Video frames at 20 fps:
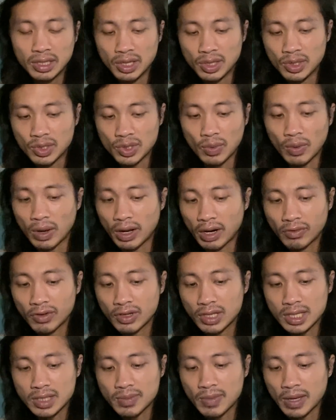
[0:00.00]
So whatever
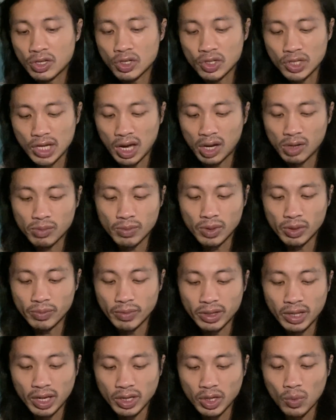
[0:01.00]
this major tower
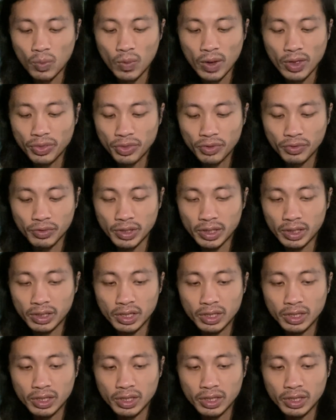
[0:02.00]
moment that you went through here,